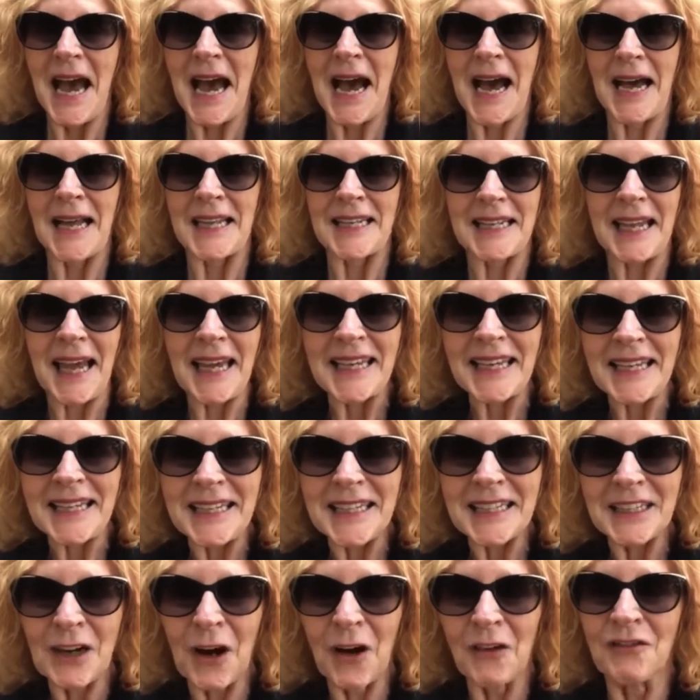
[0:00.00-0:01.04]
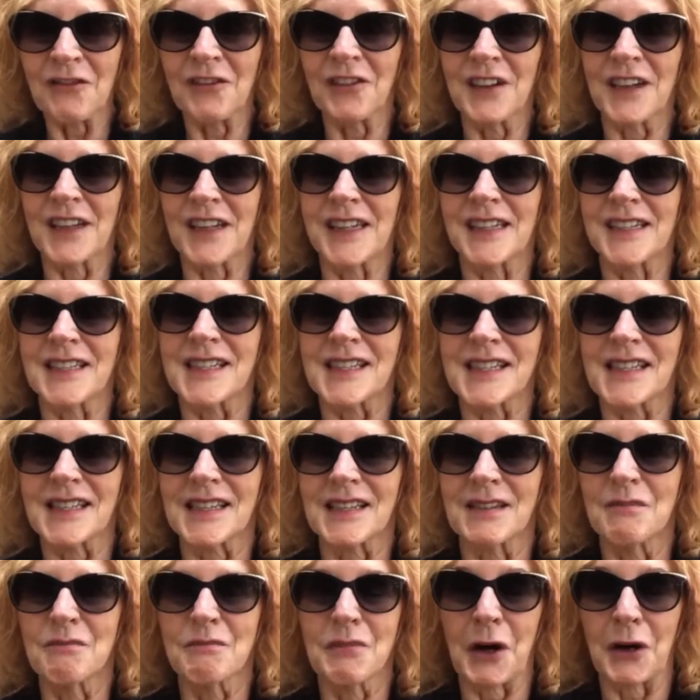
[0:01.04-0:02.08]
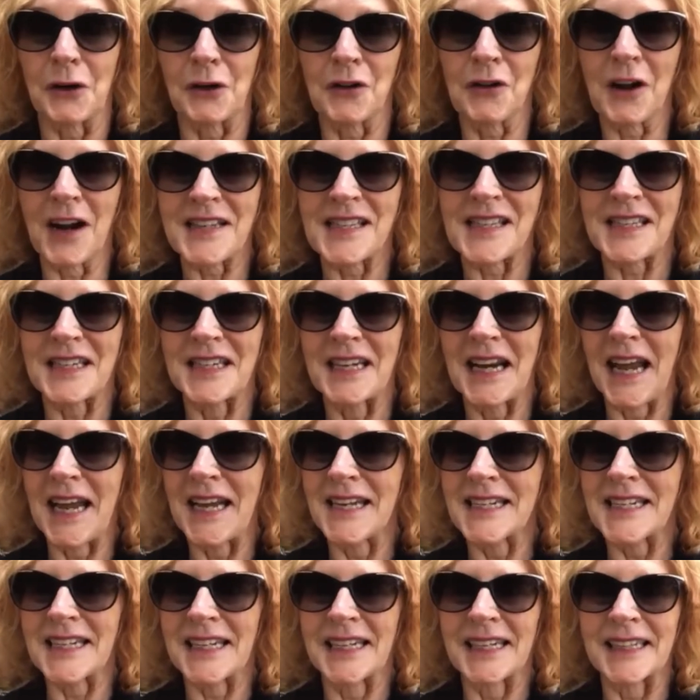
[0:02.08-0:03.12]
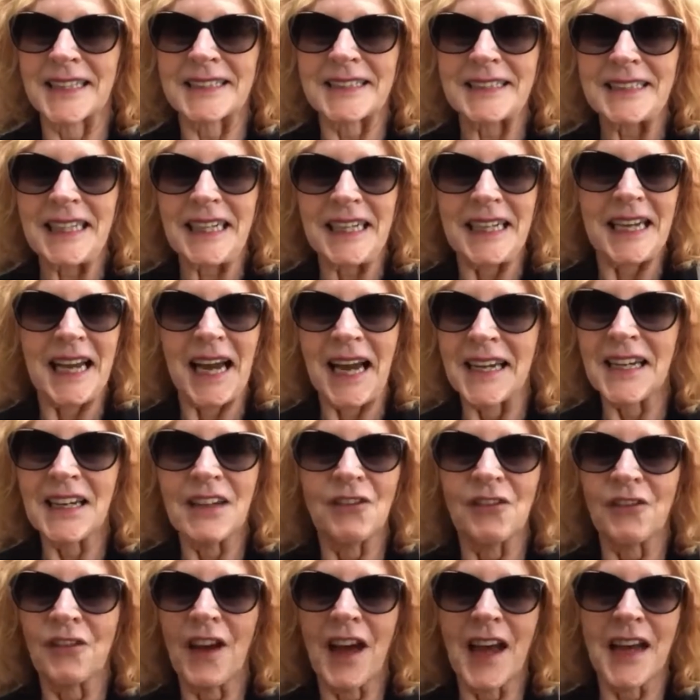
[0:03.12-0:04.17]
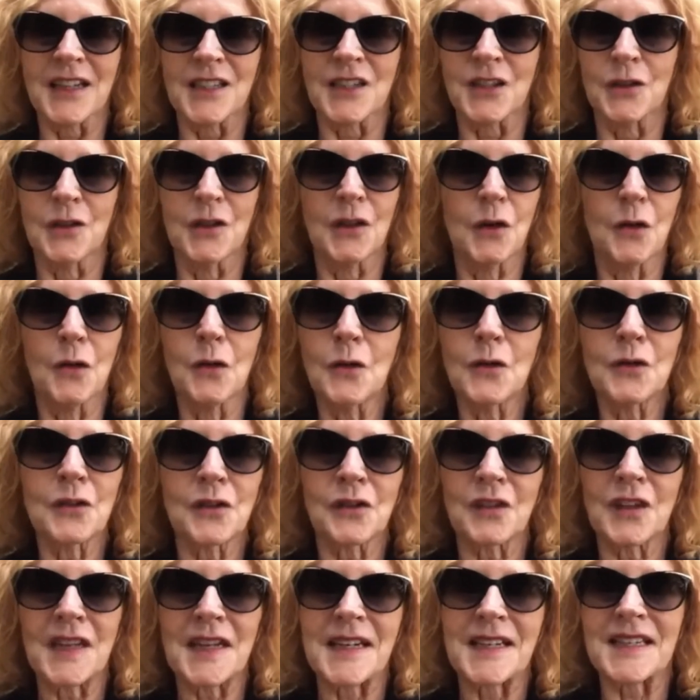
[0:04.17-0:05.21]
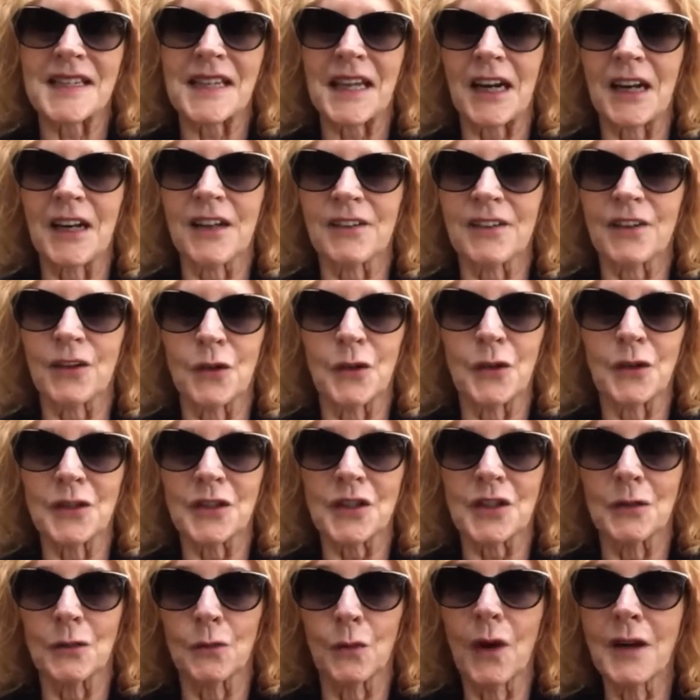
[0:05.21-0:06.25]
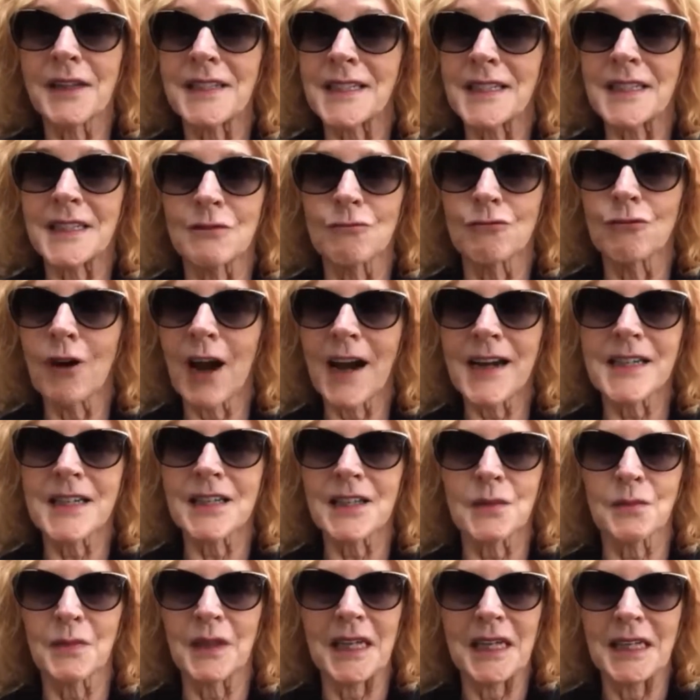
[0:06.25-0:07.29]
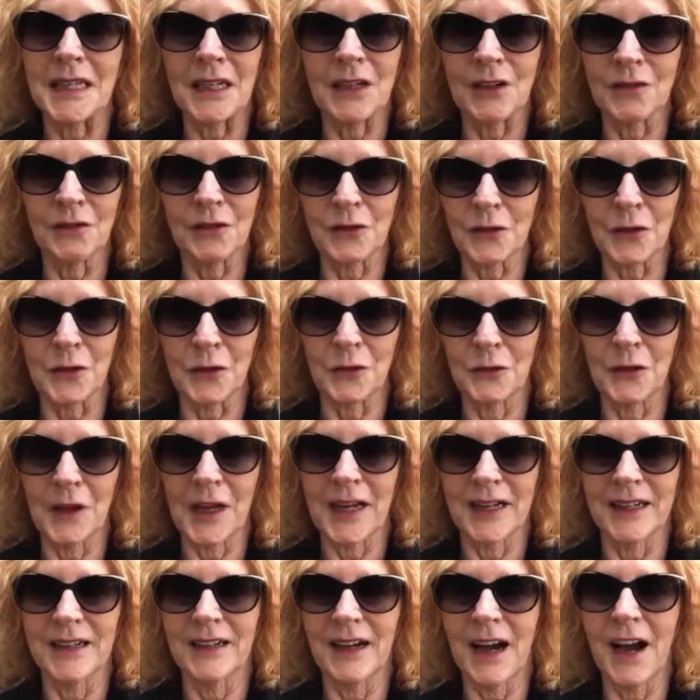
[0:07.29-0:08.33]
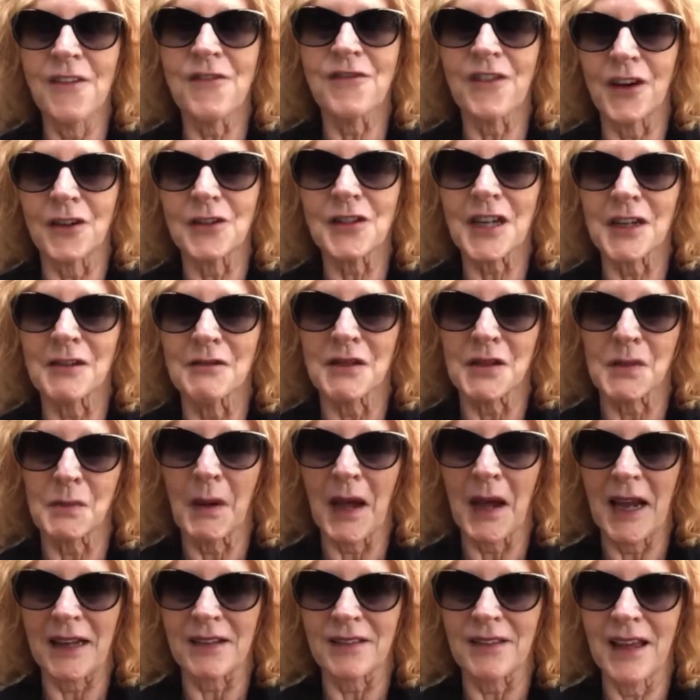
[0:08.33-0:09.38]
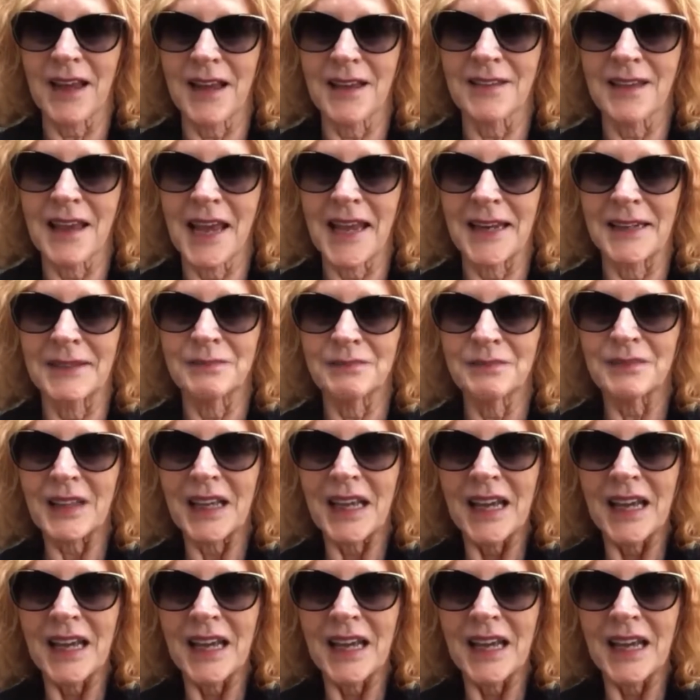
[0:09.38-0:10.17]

uh, lacking in confidence, procrastinating, and in fact doing all the things that I thought one did right at the beginning of your career. I felt I was back there then.